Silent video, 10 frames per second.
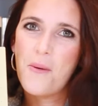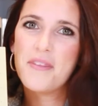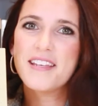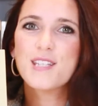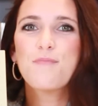With
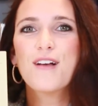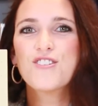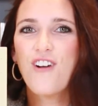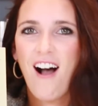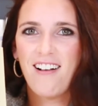this
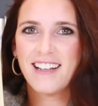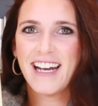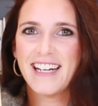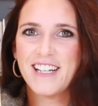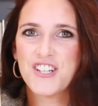special
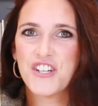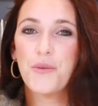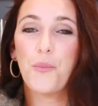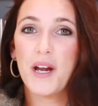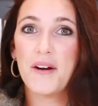holiday
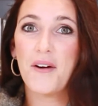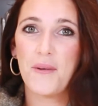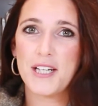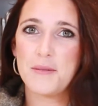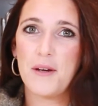edition, we are
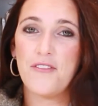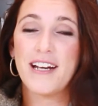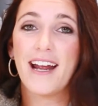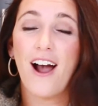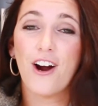going to be
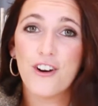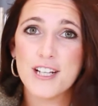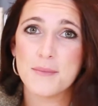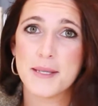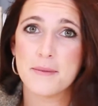reading A
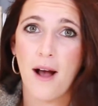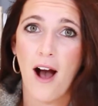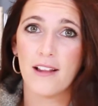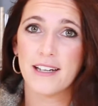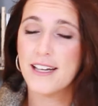Christmas
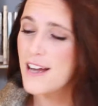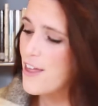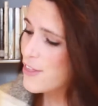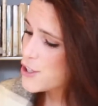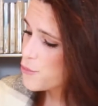Collie.
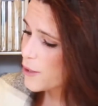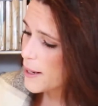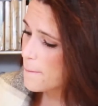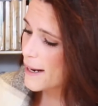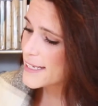It's
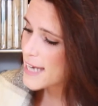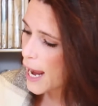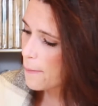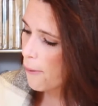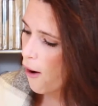written by
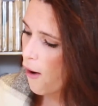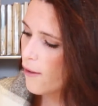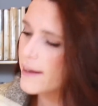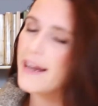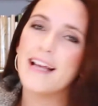Ted Paul
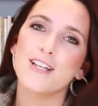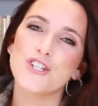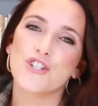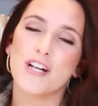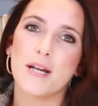and
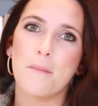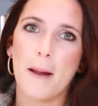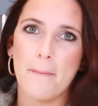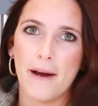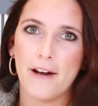illustrated by
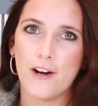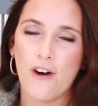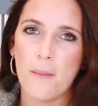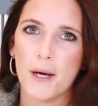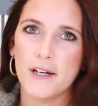Mary
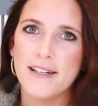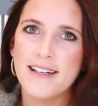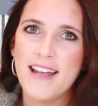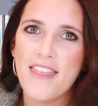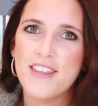Crummer.
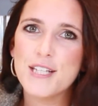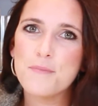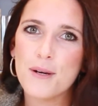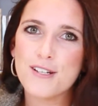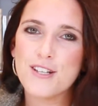This
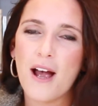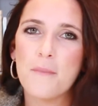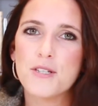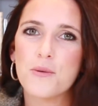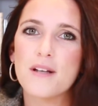book
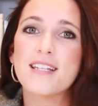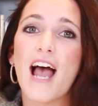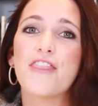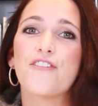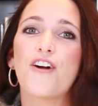comes to us
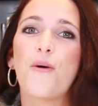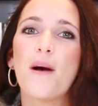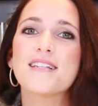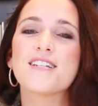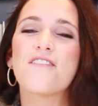at the
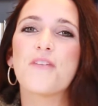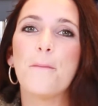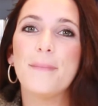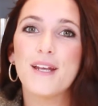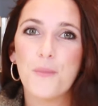request of the
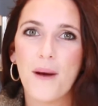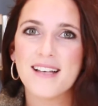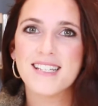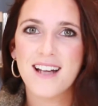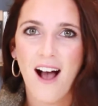
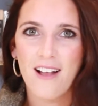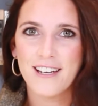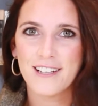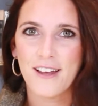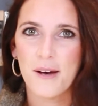Midwest
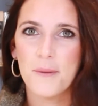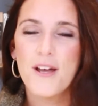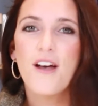Collie Club,